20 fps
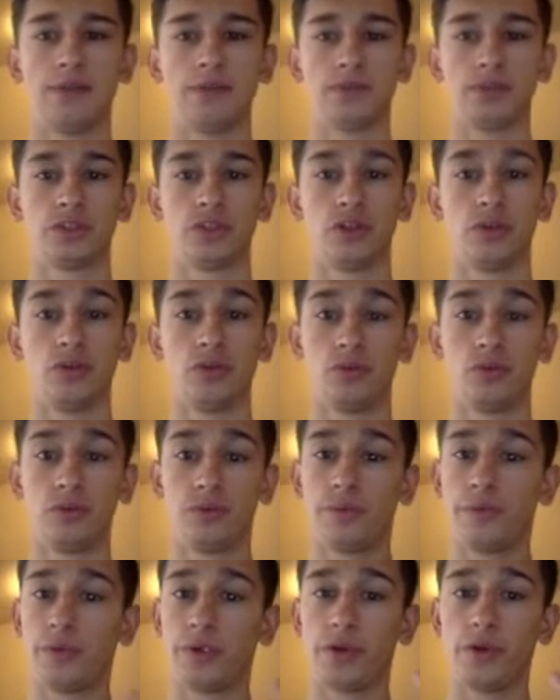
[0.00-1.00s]
So
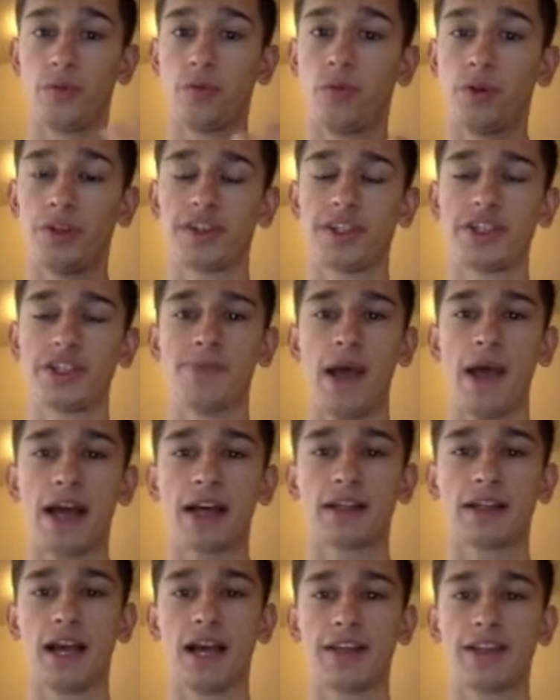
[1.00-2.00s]
with this
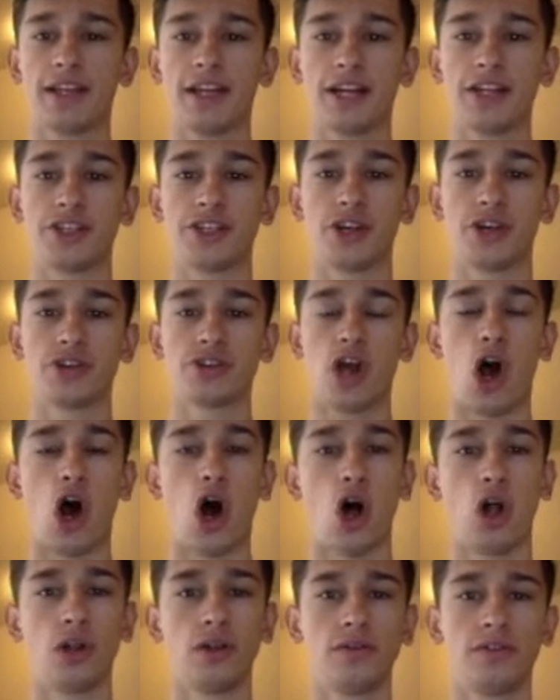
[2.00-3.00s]
back line that I chose,
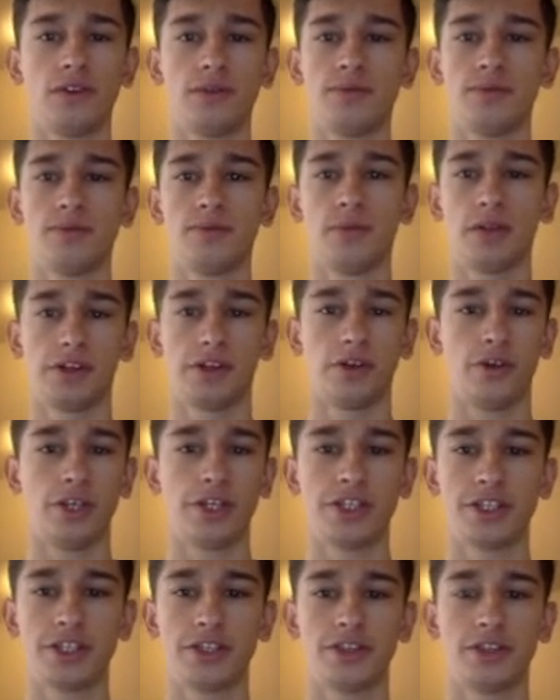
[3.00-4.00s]
all of them,
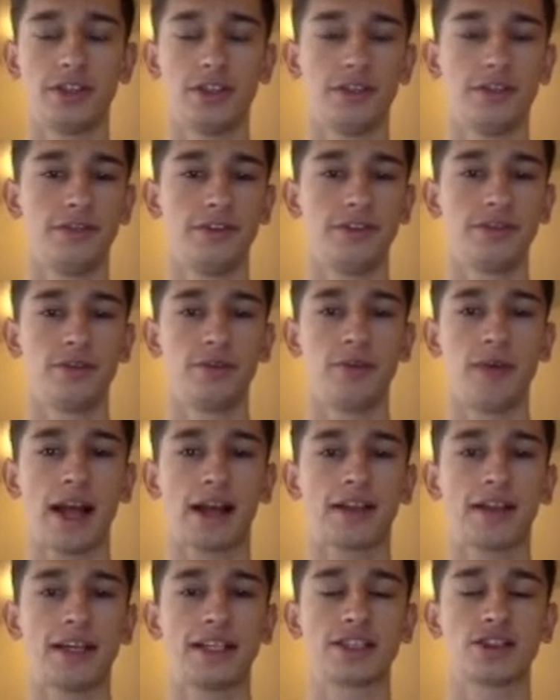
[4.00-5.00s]
each individual
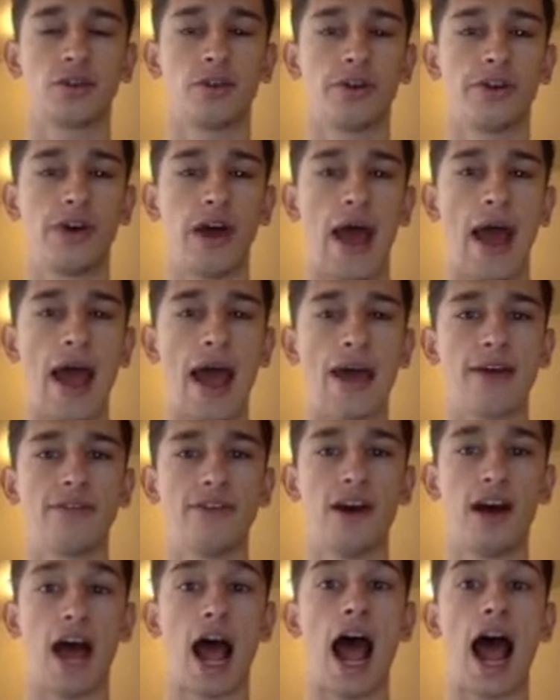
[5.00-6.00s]
back line is going to have
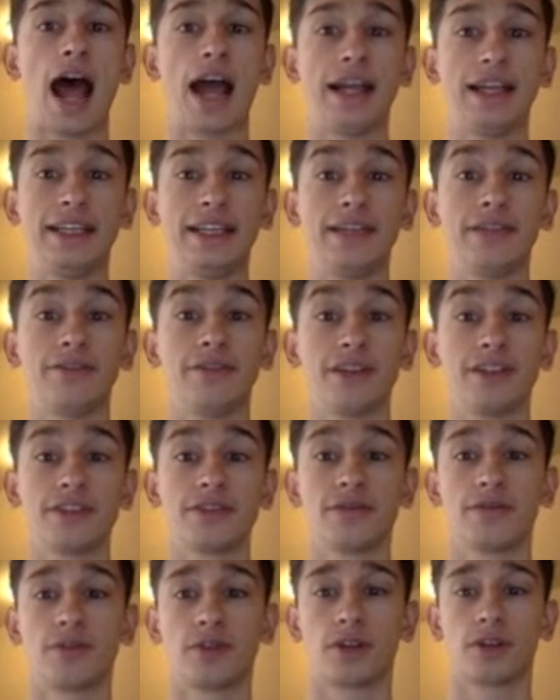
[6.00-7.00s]
a high
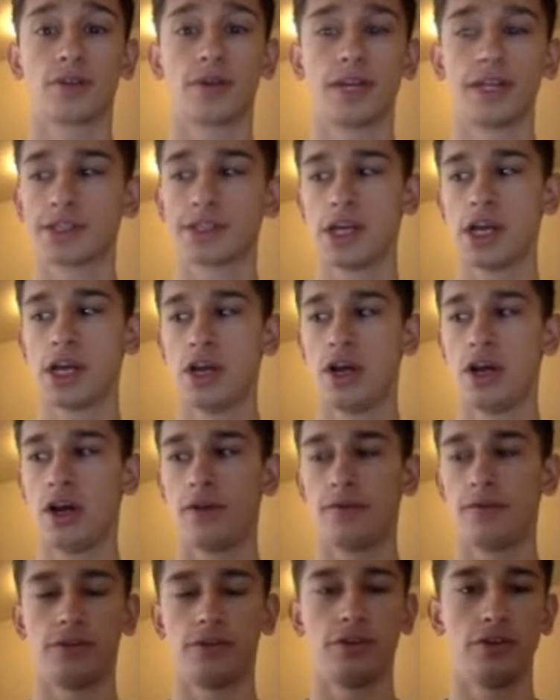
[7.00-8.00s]
defensive work rate
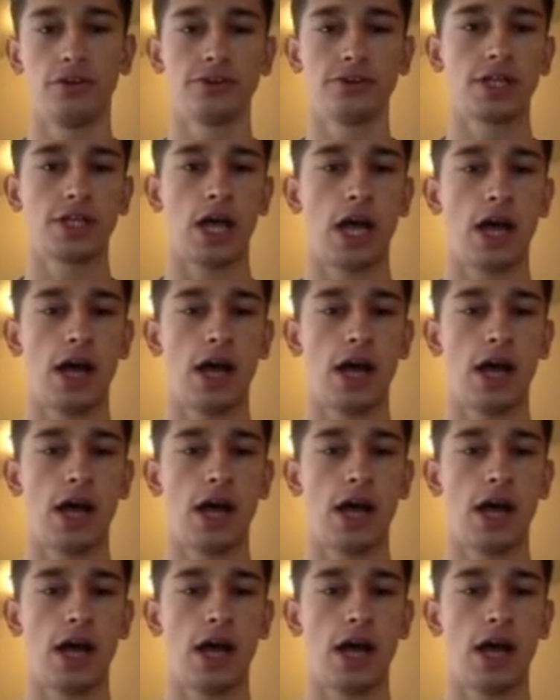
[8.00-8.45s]
for those